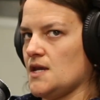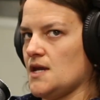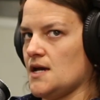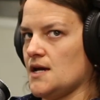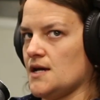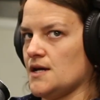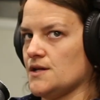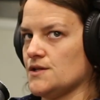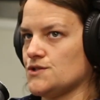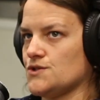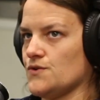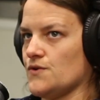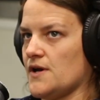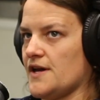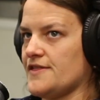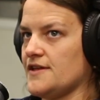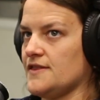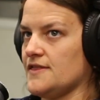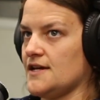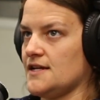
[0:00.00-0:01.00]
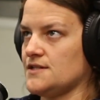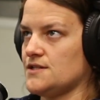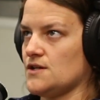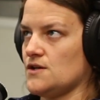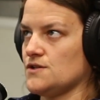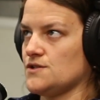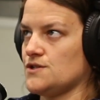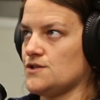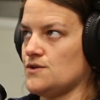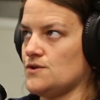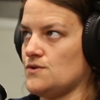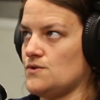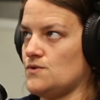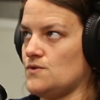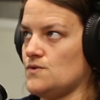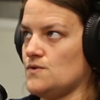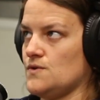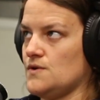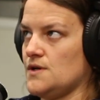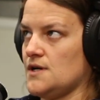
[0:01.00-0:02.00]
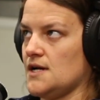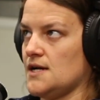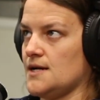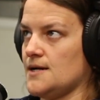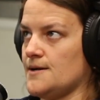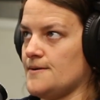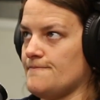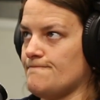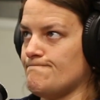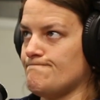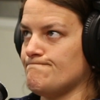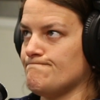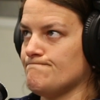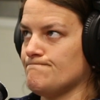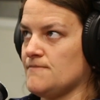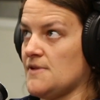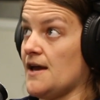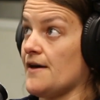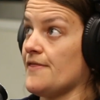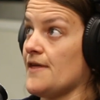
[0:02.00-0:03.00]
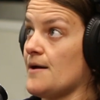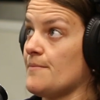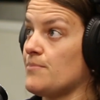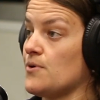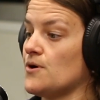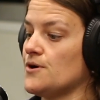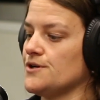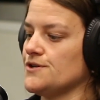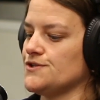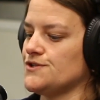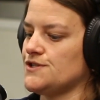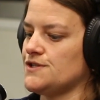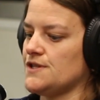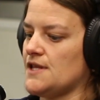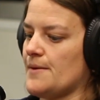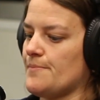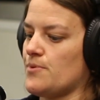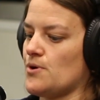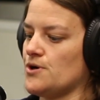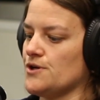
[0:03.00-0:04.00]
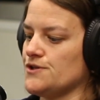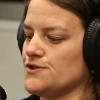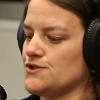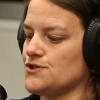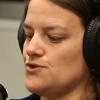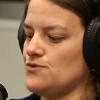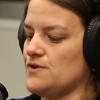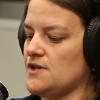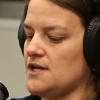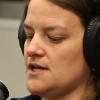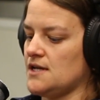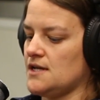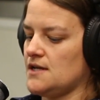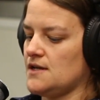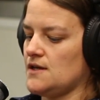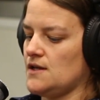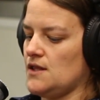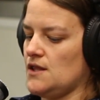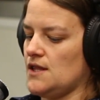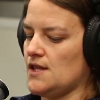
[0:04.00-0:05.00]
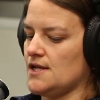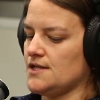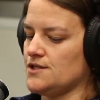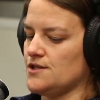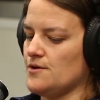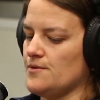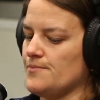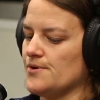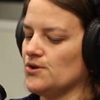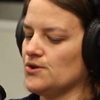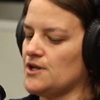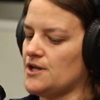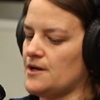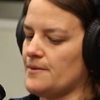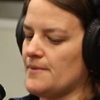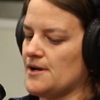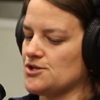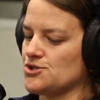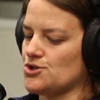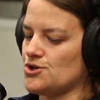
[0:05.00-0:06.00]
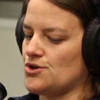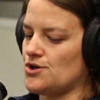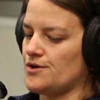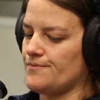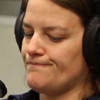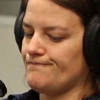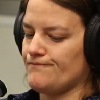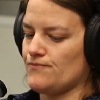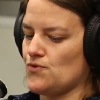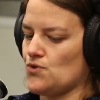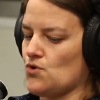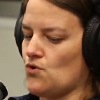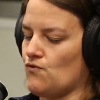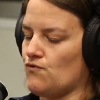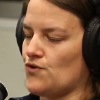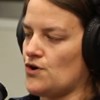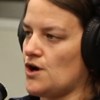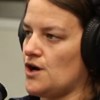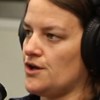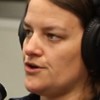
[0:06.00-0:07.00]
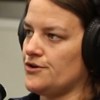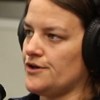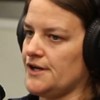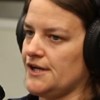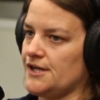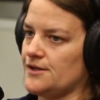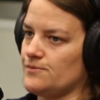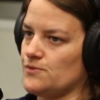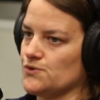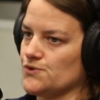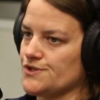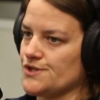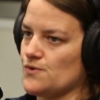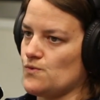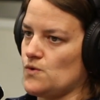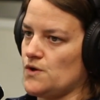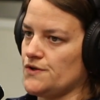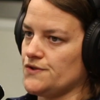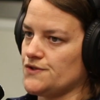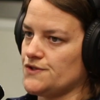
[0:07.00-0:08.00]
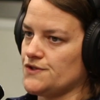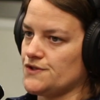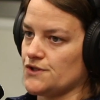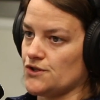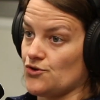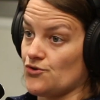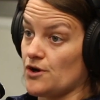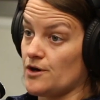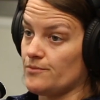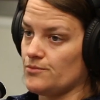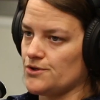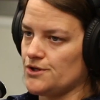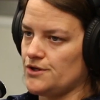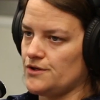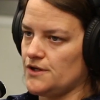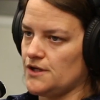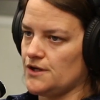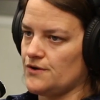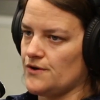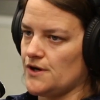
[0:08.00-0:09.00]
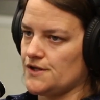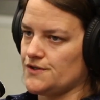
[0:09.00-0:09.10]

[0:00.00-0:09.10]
Yeah. So I think that's also, that part is unique. The ability to measure over 100 animals at once is incredibly unique,